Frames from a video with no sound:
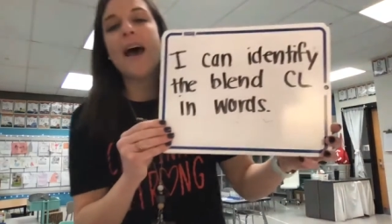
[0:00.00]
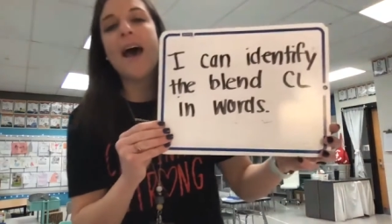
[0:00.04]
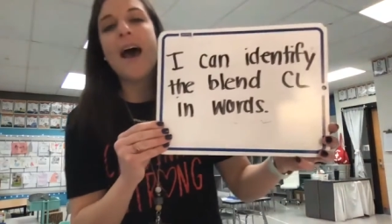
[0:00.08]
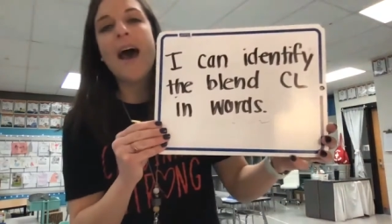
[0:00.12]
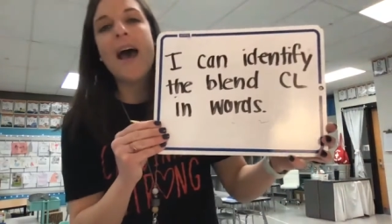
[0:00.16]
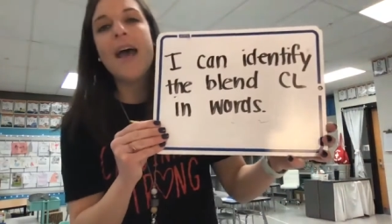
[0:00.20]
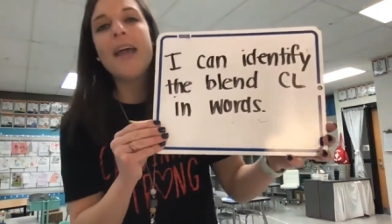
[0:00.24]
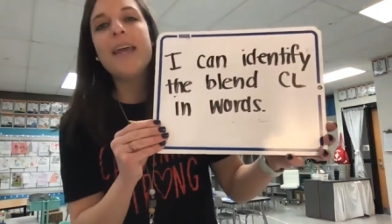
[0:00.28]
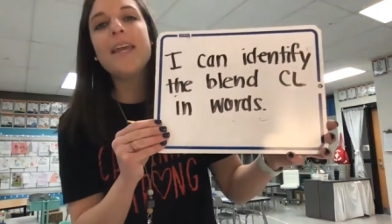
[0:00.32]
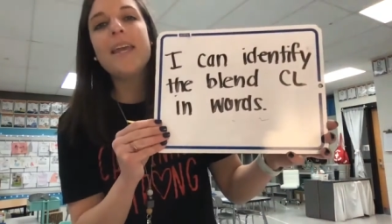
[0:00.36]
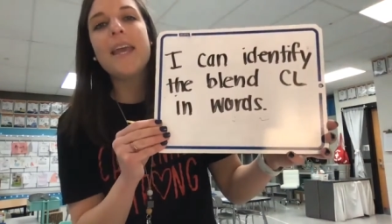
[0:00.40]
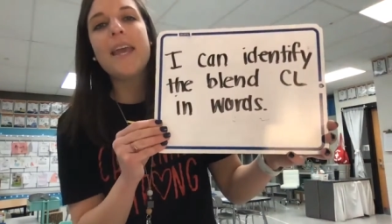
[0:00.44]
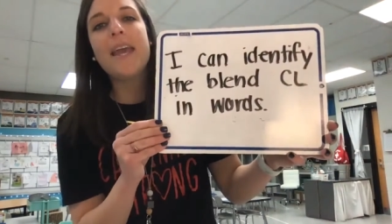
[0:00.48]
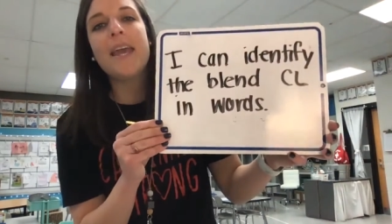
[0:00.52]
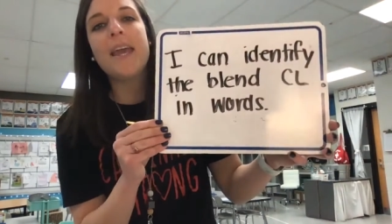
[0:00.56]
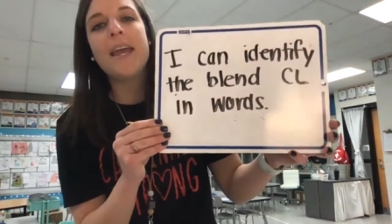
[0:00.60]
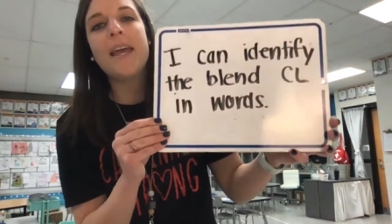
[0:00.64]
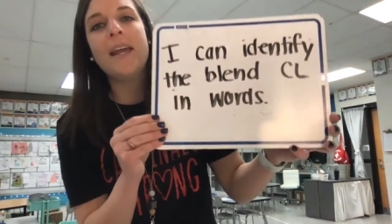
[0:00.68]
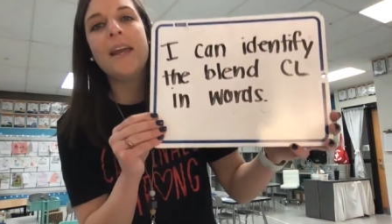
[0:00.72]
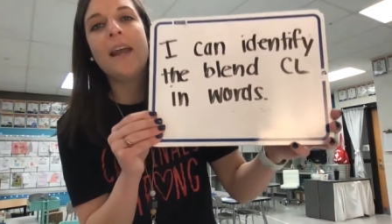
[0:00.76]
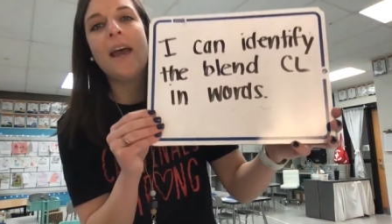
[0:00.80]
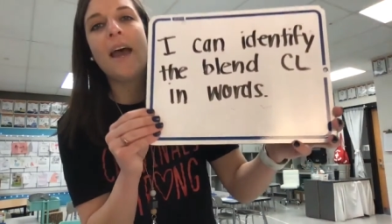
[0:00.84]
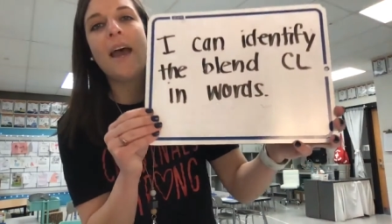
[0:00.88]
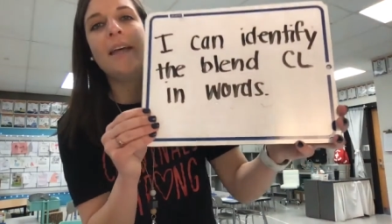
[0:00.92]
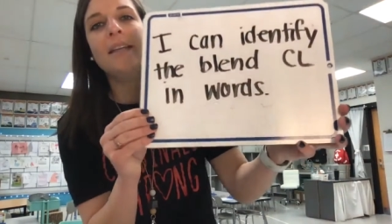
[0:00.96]
I
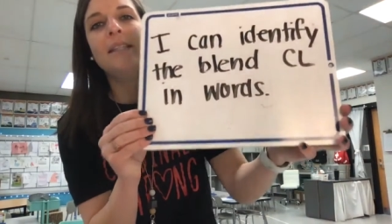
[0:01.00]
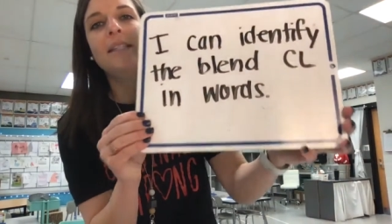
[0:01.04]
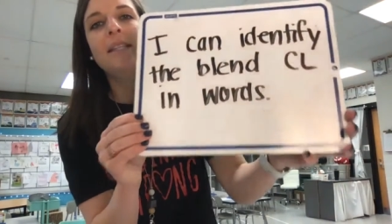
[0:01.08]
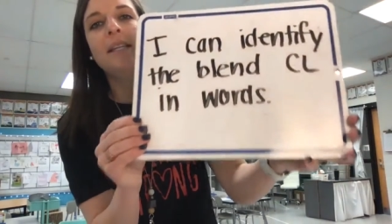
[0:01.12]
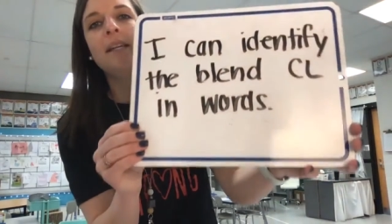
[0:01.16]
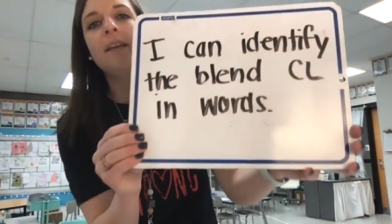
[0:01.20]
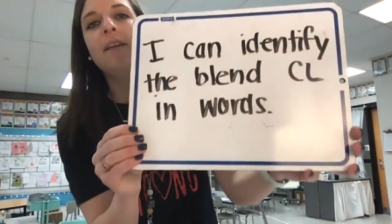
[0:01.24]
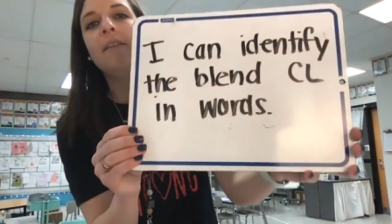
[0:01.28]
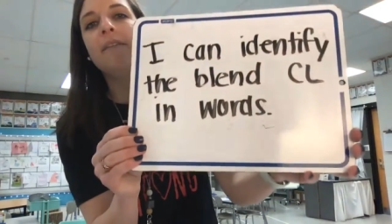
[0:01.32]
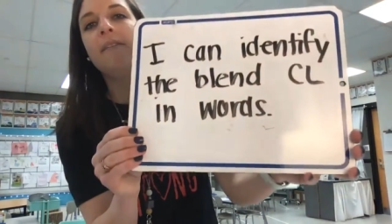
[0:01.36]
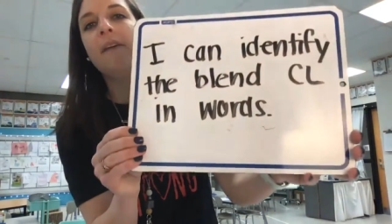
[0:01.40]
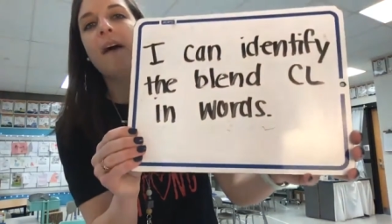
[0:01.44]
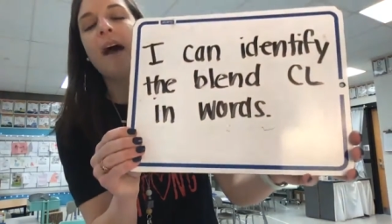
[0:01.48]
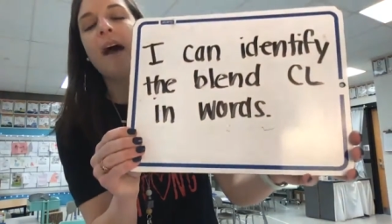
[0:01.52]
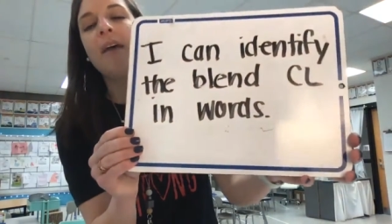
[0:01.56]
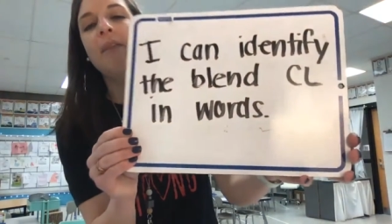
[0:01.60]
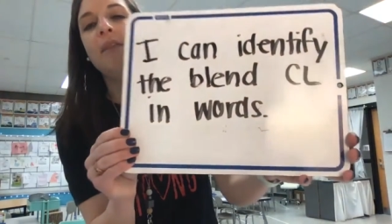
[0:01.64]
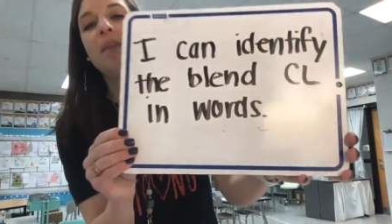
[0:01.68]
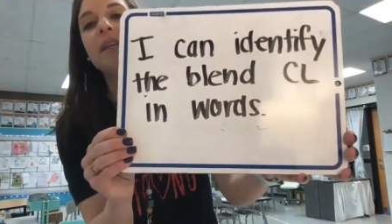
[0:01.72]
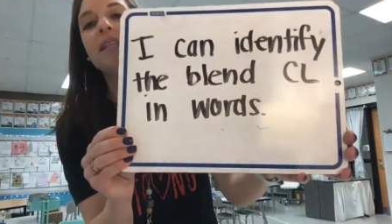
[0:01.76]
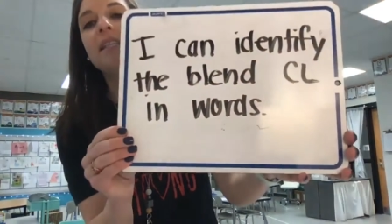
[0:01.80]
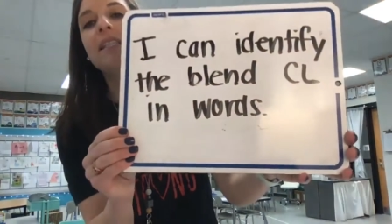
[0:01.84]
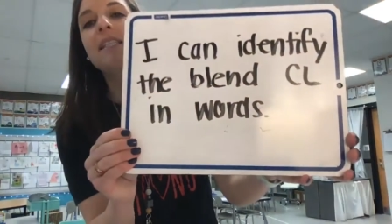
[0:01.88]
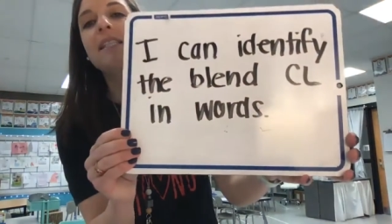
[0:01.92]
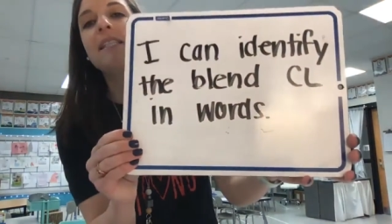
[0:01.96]
can identify
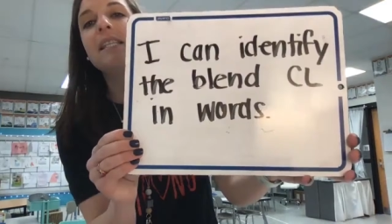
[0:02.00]
the